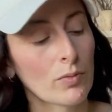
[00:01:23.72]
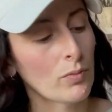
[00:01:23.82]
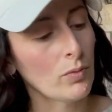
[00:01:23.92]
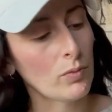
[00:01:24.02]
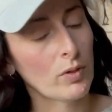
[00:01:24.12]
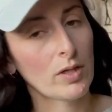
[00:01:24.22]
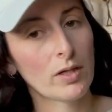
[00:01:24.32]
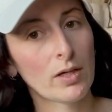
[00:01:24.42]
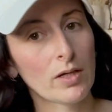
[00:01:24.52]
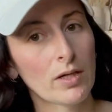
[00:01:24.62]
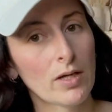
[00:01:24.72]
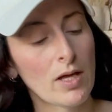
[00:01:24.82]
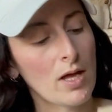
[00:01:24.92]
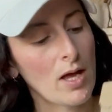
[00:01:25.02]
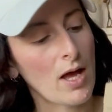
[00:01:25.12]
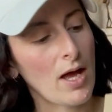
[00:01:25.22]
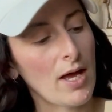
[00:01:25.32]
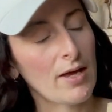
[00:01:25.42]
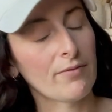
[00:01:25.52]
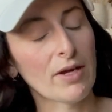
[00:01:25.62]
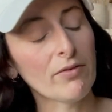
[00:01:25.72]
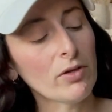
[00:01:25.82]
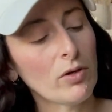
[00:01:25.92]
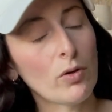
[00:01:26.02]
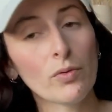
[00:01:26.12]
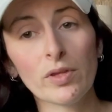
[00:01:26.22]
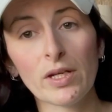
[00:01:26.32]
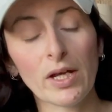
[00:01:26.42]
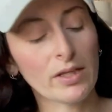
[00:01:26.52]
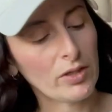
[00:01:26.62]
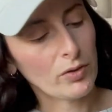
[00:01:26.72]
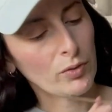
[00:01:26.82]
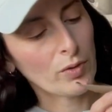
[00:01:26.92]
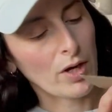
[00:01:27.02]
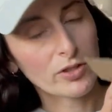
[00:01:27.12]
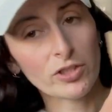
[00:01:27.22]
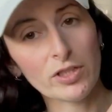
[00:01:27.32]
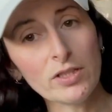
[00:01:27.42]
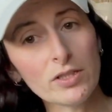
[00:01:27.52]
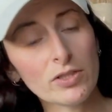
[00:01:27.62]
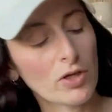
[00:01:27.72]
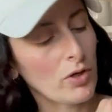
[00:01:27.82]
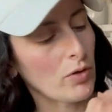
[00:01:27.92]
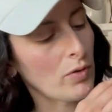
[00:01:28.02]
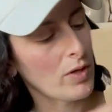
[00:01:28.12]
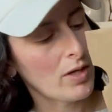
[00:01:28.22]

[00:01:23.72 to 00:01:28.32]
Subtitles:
Ooh. I have never owned the Nike Huarache, so